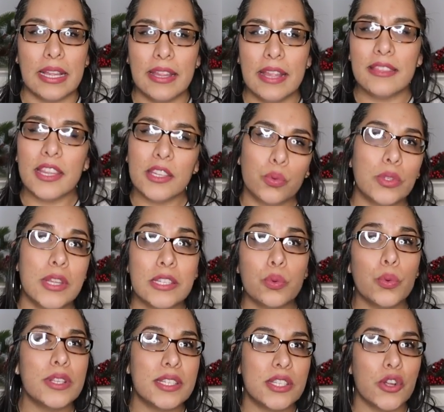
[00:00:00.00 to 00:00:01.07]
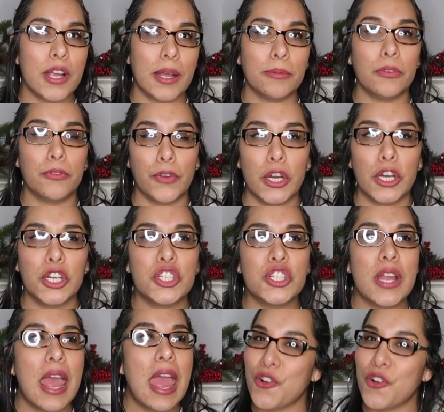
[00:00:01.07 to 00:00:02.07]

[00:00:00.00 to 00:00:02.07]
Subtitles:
I think this one still comes first.